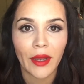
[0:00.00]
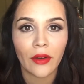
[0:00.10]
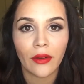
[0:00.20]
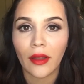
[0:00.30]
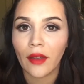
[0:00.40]
I
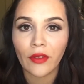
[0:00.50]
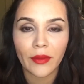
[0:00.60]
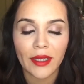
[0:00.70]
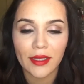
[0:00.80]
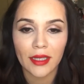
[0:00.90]
know
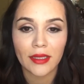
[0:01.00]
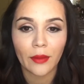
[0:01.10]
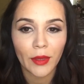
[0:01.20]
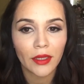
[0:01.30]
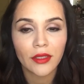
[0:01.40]
everybody says
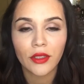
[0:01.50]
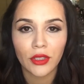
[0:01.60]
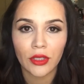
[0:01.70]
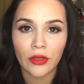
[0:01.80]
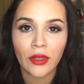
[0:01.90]
that, but it's
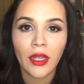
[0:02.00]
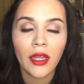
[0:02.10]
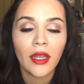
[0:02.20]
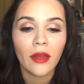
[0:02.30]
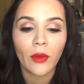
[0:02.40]
true.
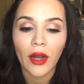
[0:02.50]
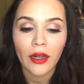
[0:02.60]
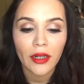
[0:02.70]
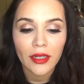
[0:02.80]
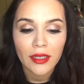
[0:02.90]

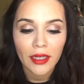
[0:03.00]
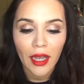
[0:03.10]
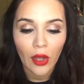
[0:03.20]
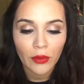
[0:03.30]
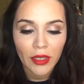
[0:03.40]
Water is going to
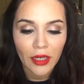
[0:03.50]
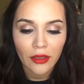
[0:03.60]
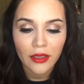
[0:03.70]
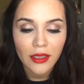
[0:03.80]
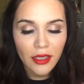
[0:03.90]
help clean out
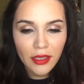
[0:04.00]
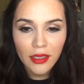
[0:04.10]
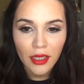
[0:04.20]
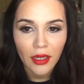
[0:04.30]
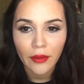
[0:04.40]
your
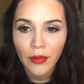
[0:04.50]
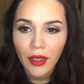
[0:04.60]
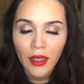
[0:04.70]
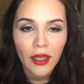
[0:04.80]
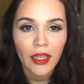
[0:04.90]
system.
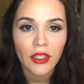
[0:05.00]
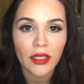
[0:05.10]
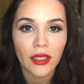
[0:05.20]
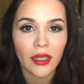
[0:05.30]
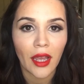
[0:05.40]
It's
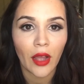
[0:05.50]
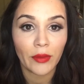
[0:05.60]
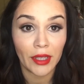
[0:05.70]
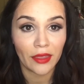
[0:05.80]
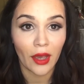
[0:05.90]
just going to
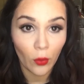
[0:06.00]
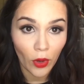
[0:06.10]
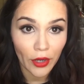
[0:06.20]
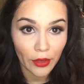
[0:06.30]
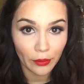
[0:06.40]
help get that
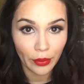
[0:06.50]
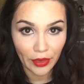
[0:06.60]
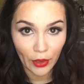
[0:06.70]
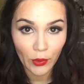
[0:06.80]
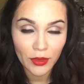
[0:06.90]
water
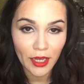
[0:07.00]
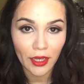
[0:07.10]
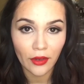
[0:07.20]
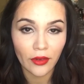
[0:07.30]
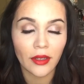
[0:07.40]
bloat
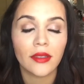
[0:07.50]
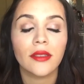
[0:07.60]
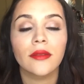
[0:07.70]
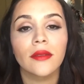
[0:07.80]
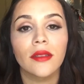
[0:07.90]
down.
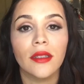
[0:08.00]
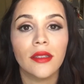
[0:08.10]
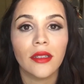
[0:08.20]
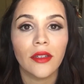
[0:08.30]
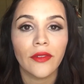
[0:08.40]
It's
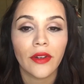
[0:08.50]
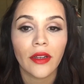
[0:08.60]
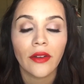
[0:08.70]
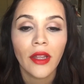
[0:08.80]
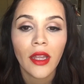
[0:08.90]
good for
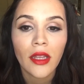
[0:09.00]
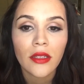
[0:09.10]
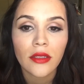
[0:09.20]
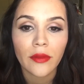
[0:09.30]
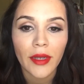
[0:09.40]
you.
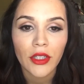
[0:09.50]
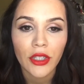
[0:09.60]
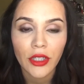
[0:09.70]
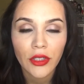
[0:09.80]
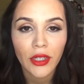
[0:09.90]
So make
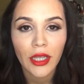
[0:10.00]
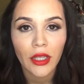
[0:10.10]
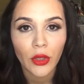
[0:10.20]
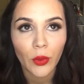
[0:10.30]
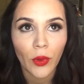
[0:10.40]
sure you're
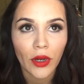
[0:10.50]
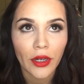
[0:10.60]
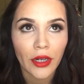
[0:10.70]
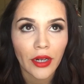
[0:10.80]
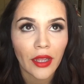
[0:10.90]
drinking your
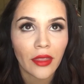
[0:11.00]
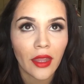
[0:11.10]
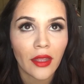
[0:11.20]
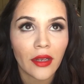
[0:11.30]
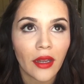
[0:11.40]
water, and
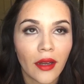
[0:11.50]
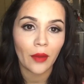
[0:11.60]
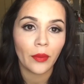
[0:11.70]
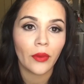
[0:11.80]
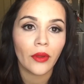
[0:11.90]
then
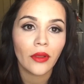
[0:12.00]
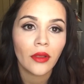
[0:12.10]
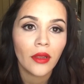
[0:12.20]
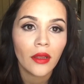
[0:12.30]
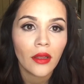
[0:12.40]
apple
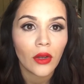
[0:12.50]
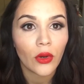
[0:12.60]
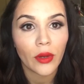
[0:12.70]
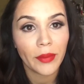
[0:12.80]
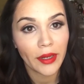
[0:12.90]

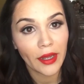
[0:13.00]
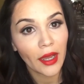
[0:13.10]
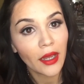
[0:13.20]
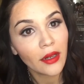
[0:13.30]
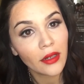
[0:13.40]
or a
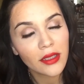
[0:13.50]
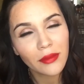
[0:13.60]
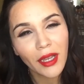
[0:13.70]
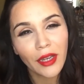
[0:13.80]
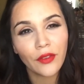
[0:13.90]
banana or
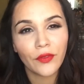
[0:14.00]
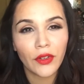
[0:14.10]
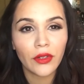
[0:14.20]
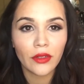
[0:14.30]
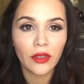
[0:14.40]
some kind of
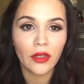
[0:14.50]
fruit,